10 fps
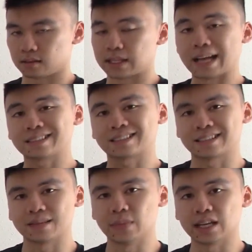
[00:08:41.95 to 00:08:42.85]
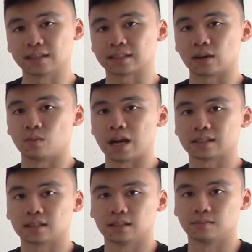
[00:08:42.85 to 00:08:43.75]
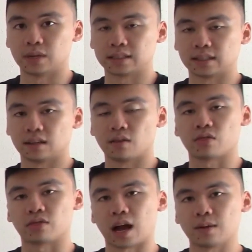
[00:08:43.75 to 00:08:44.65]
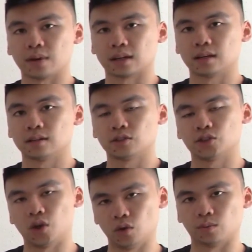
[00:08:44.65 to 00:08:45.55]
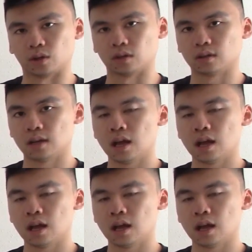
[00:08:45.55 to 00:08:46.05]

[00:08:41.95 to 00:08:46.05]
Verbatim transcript: That's mediastinal mass is basically a thymic tumor.